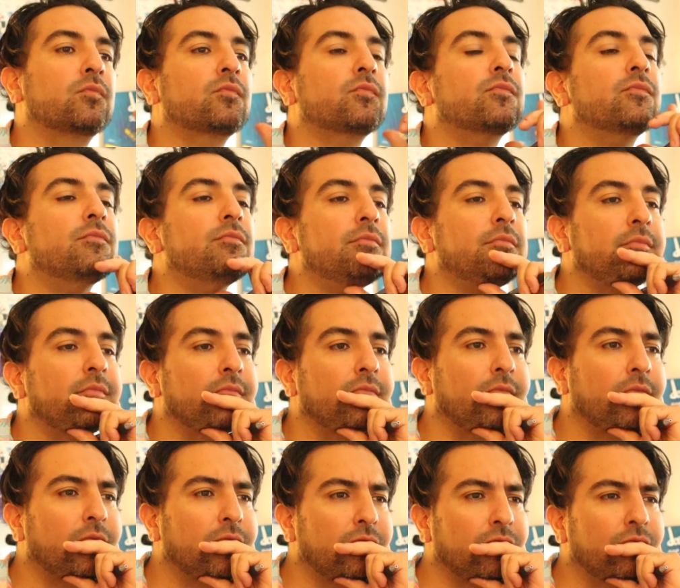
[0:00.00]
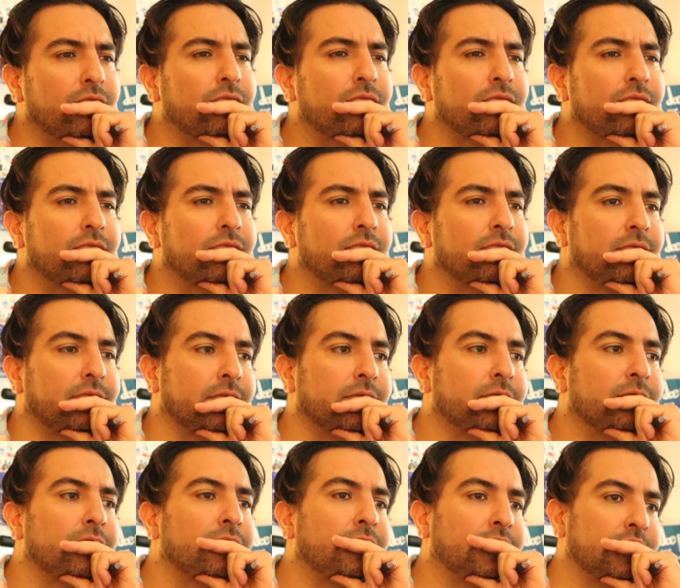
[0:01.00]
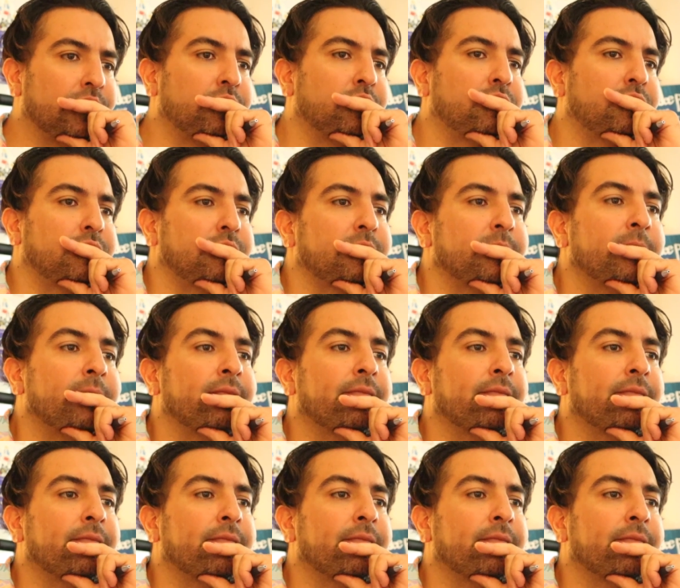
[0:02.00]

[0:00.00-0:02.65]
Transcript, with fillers: A, definitions cannot be tautological.